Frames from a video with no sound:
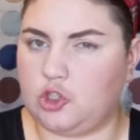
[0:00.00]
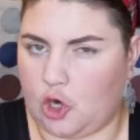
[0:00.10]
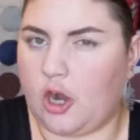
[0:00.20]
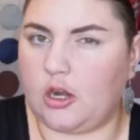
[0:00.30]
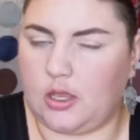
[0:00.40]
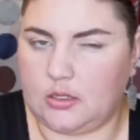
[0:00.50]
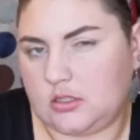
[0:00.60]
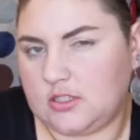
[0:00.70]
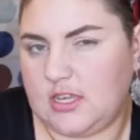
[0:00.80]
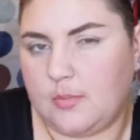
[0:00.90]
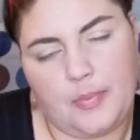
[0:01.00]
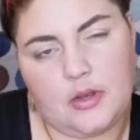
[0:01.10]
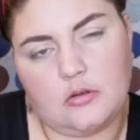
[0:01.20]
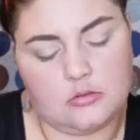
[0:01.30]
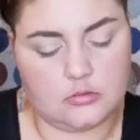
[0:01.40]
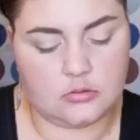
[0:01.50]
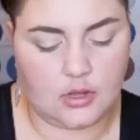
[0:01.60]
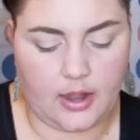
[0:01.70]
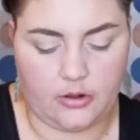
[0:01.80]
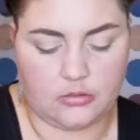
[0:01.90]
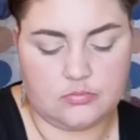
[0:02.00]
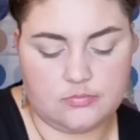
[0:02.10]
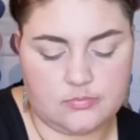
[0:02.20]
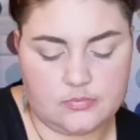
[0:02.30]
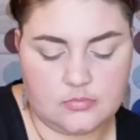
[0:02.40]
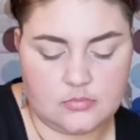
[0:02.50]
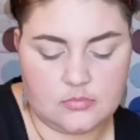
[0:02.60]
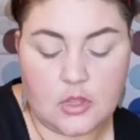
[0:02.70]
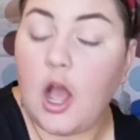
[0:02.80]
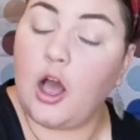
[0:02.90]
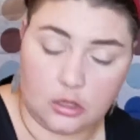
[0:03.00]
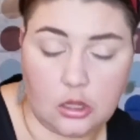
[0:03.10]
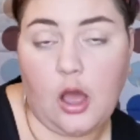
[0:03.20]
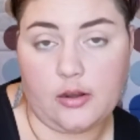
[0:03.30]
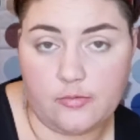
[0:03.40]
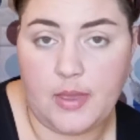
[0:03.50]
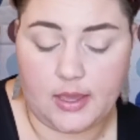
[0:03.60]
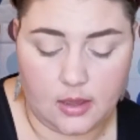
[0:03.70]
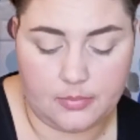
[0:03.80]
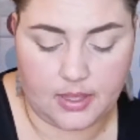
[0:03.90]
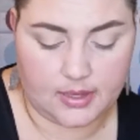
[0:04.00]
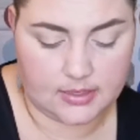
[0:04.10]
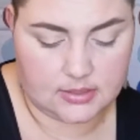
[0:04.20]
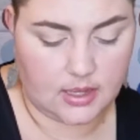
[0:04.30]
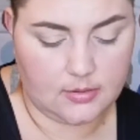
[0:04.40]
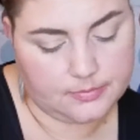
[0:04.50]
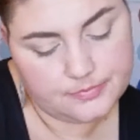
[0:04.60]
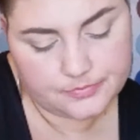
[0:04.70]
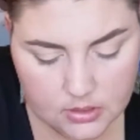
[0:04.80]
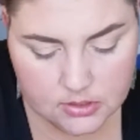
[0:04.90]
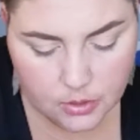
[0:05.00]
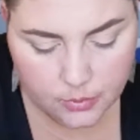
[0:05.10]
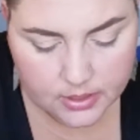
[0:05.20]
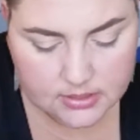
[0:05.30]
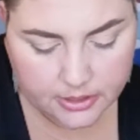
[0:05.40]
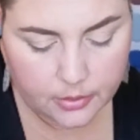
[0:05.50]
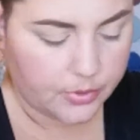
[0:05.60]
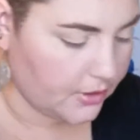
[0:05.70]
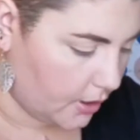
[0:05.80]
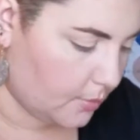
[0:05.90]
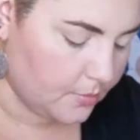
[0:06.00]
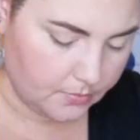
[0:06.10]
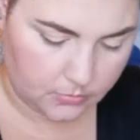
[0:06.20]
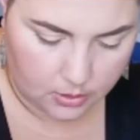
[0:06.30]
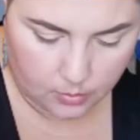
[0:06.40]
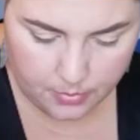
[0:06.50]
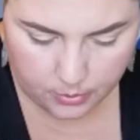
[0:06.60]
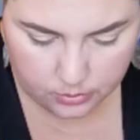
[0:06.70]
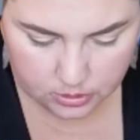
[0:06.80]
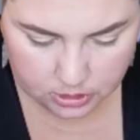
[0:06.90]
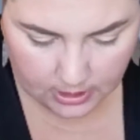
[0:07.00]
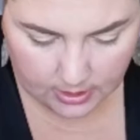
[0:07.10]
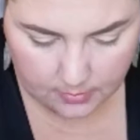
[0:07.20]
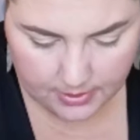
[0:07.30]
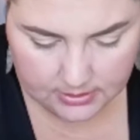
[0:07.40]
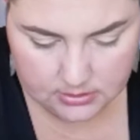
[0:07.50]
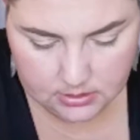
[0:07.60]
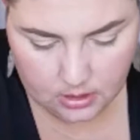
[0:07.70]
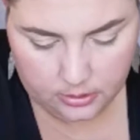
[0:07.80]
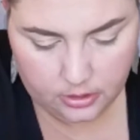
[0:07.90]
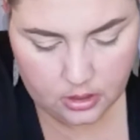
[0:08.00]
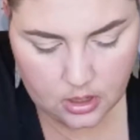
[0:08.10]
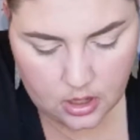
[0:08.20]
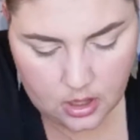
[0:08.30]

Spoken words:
dark and deep and, I don't know, a lot of makeup, like I said. So we're going to start out with our, bone shade base color.